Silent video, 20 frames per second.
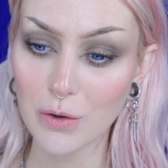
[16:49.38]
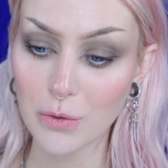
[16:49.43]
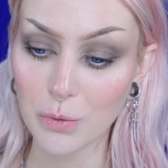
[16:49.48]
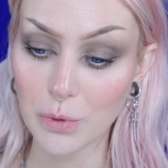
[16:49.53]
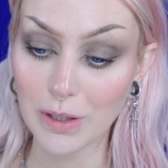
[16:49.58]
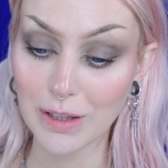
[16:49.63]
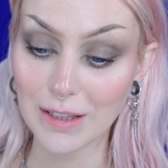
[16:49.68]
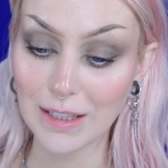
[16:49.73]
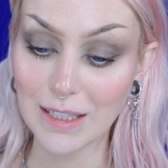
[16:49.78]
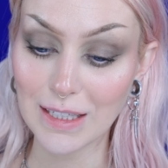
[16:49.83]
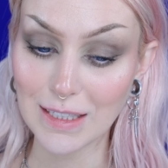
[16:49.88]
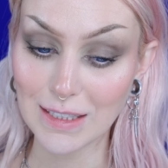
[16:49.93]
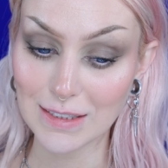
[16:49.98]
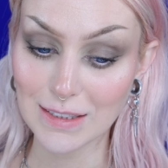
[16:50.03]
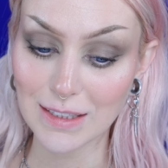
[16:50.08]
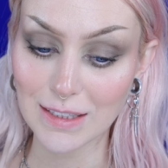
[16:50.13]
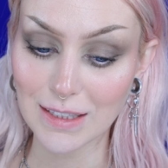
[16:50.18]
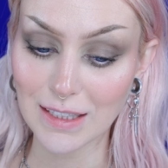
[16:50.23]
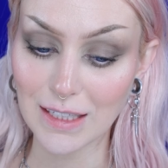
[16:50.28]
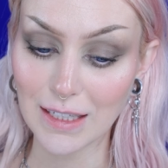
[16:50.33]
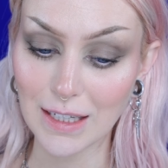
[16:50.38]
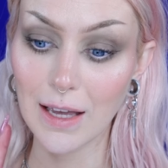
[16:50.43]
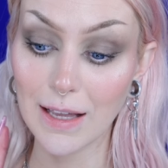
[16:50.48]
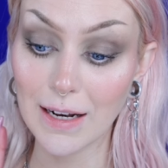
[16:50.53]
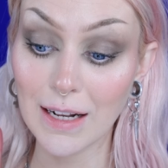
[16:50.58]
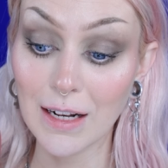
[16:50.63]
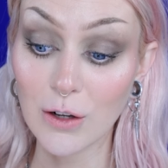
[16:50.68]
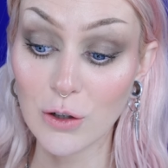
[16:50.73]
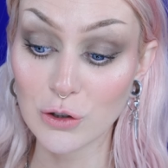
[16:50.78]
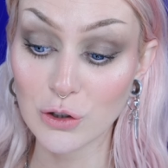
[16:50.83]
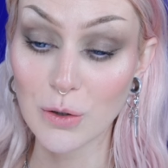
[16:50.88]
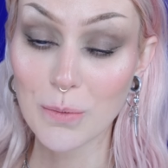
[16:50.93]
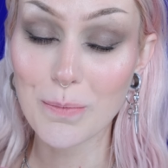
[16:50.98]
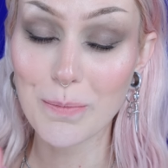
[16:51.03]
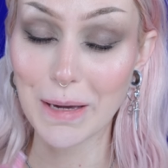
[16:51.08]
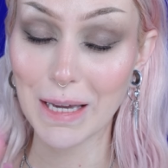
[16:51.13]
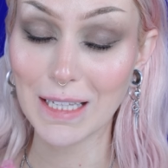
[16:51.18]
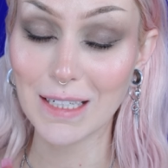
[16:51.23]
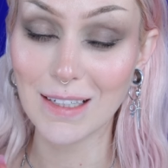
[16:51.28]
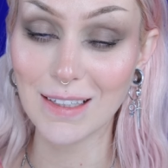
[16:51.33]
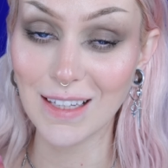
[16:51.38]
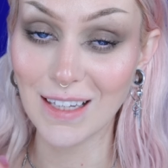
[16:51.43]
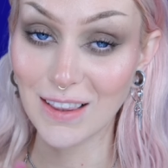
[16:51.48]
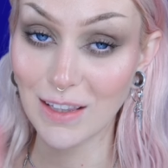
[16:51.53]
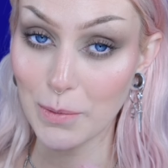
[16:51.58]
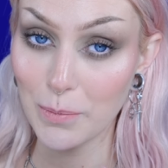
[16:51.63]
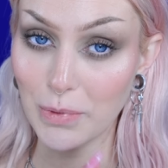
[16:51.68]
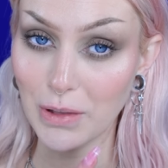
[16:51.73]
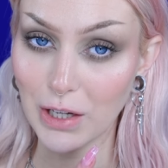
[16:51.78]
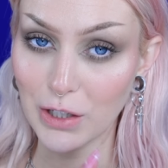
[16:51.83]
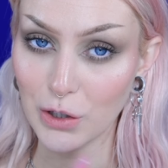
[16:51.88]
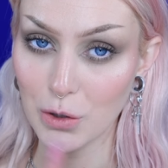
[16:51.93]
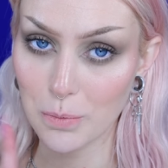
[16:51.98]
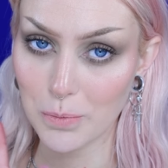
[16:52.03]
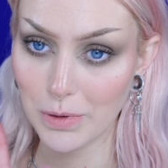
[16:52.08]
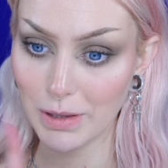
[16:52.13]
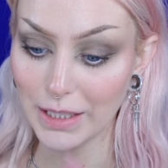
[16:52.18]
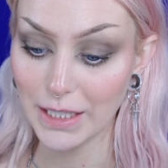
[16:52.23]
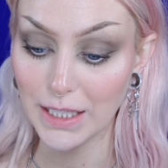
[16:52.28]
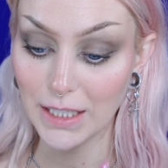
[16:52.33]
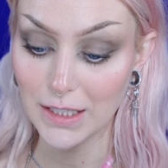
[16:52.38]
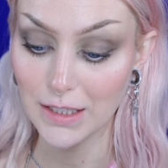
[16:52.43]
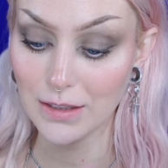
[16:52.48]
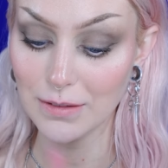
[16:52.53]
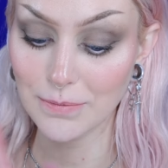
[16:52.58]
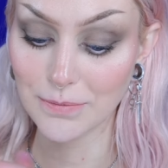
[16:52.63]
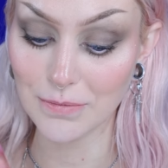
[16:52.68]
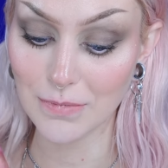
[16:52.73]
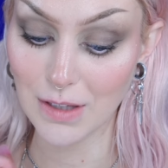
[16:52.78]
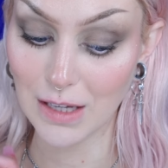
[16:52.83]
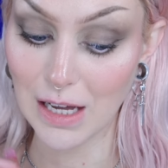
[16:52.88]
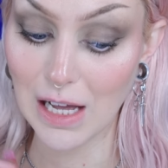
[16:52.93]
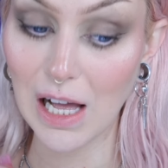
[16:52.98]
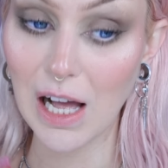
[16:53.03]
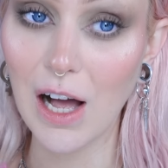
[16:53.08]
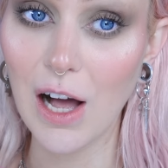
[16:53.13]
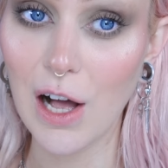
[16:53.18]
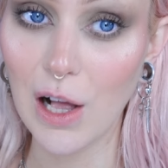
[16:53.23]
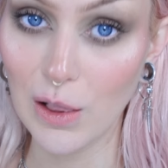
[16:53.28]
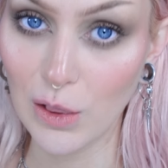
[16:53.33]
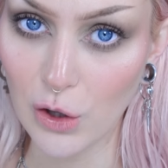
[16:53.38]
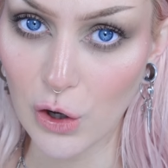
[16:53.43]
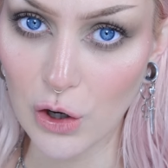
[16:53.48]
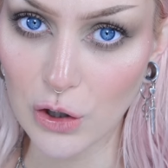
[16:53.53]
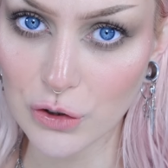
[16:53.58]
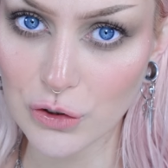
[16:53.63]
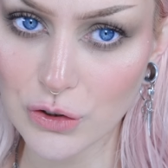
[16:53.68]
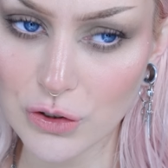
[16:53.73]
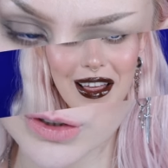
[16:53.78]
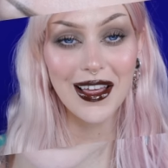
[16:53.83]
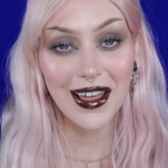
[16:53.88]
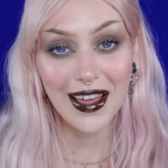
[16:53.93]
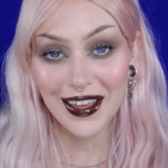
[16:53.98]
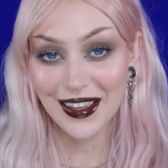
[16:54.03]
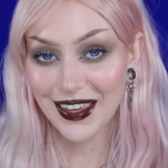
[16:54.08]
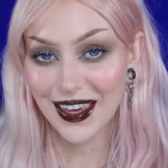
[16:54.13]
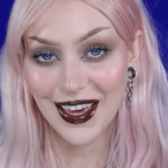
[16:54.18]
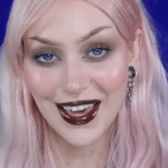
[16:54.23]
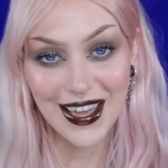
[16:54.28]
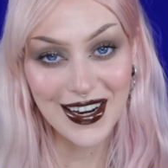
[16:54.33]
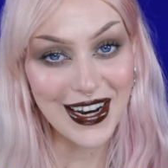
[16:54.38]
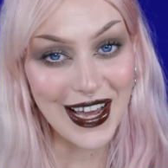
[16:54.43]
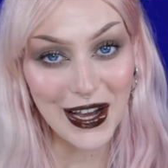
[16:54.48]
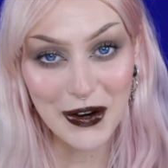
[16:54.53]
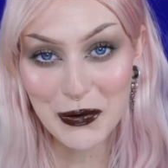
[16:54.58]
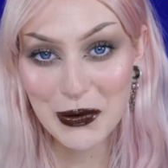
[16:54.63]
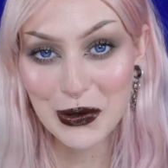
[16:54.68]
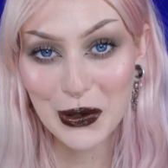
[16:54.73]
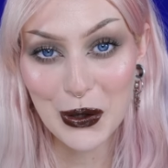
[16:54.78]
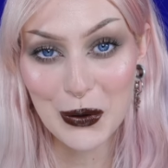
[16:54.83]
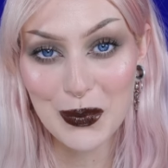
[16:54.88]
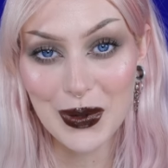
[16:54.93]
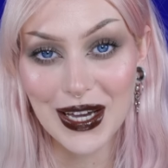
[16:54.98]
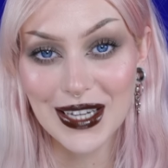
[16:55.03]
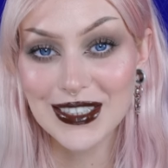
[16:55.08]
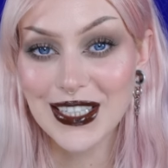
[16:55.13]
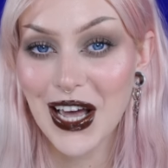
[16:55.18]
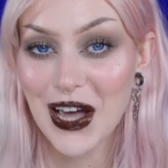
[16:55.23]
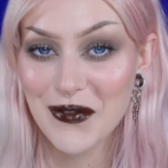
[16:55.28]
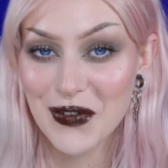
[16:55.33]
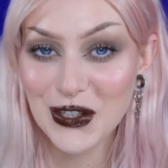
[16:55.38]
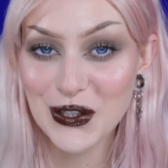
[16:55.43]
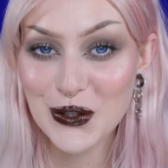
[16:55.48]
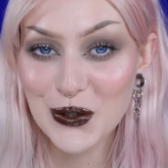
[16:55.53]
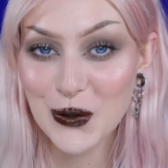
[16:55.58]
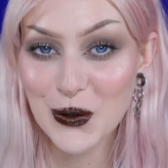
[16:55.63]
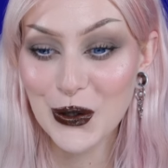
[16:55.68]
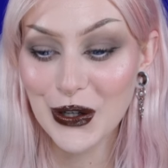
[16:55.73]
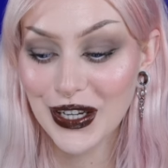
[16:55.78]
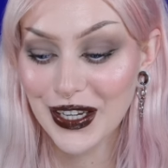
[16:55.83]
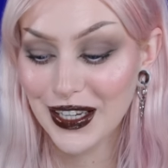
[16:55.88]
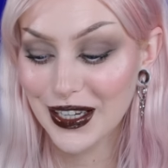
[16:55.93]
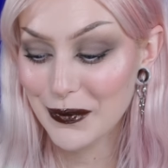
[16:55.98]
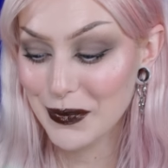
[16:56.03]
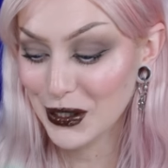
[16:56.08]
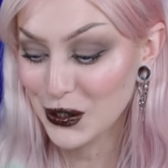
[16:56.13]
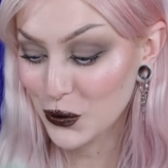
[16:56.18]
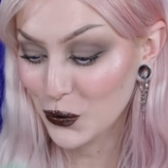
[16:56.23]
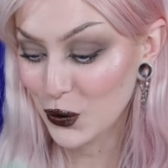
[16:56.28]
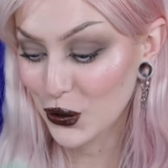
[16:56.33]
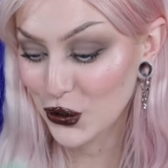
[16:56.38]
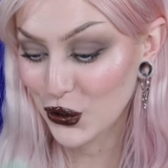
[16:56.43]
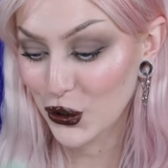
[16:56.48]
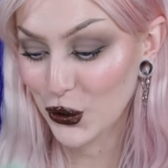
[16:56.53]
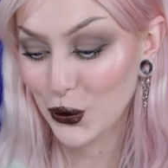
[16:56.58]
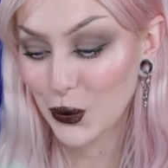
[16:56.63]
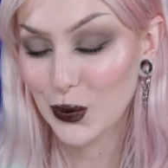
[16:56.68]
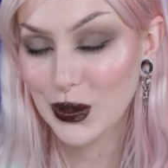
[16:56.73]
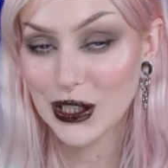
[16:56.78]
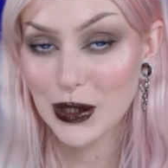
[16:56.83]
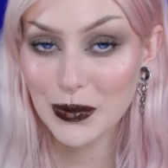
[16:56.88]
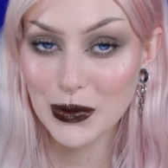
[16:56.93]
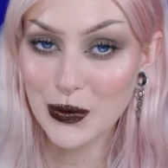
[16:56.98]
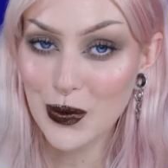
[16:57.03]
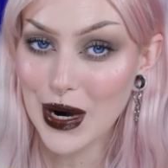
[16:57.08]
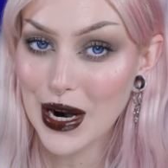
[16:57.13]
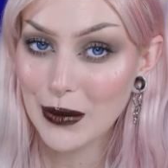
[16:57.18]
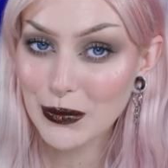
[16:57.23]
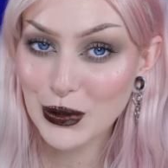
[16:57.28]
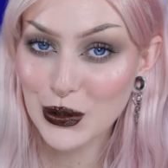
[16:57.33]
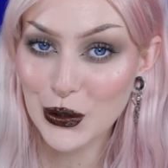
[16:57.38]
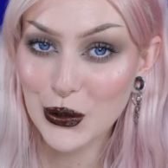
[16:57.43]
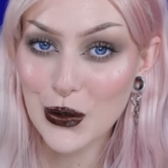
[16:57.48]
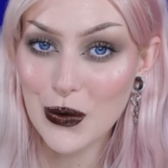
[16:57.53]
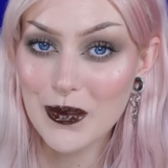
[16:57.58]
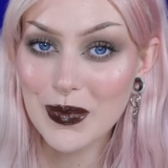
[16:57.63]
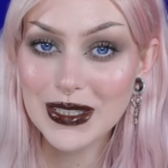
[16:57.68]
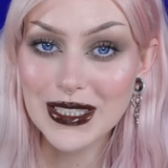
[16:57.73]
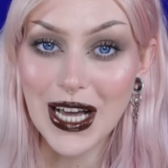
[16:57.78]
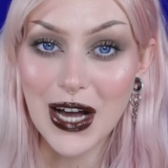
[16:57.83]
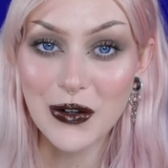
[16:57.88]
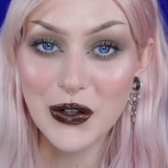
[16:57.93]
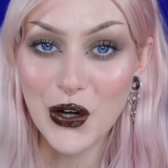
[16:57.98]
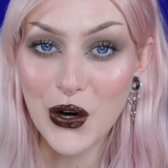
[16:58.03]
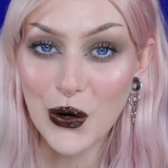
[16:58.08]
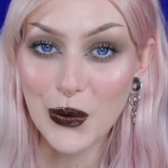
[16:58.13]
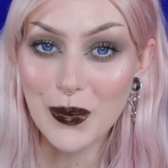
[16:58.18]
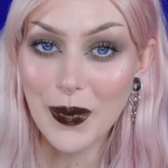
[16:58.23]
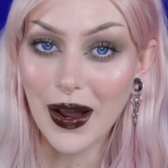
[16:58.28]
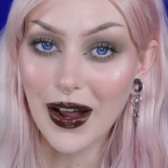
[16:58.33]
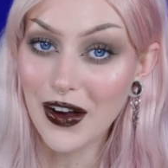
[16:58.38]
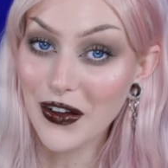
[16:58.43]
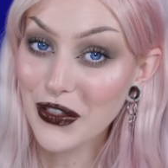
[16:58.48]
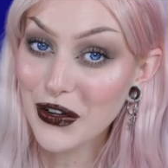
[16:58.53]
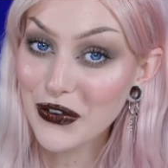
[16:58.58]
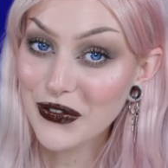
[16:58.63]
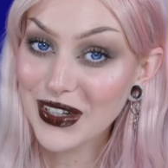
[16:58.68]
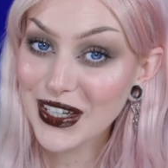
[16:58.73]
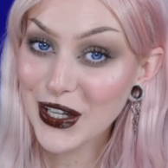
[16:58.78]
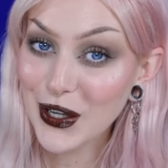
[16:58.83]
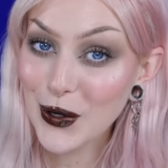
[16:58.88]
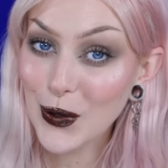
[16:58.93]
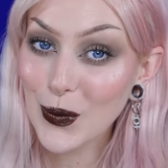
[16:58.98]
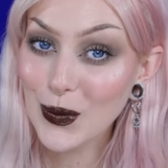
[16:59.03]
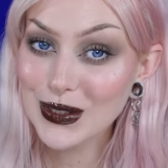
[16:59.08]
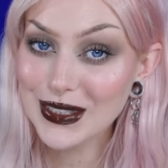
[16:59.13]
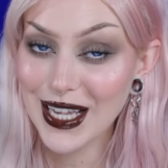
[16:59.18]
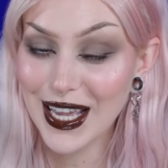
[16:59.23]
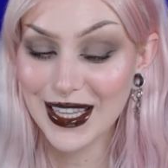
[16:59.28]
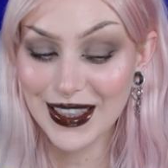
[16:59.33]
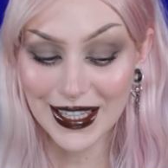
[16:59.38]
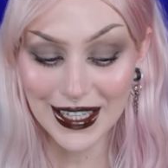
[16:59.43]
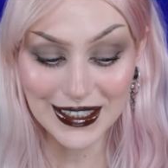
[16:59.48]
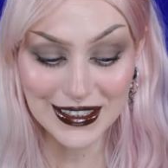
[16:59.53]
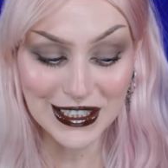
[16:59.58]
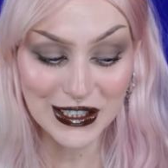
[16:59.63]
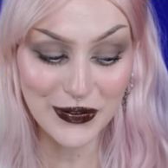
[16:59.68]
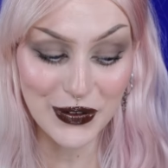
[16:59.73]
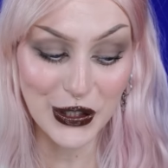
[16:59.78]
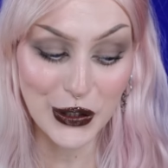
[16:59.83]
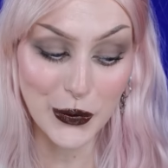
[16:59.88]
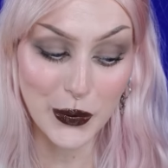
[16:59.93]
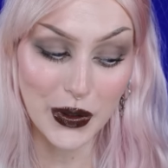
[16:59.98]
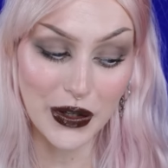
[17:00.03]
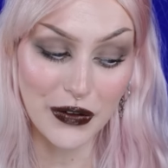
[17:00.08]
really easily. And it also made the lip liner bleed a lot. Again, I really hope you guys have enjoyed. Be sure to subscribe so you don't miss out on my other videos and like this video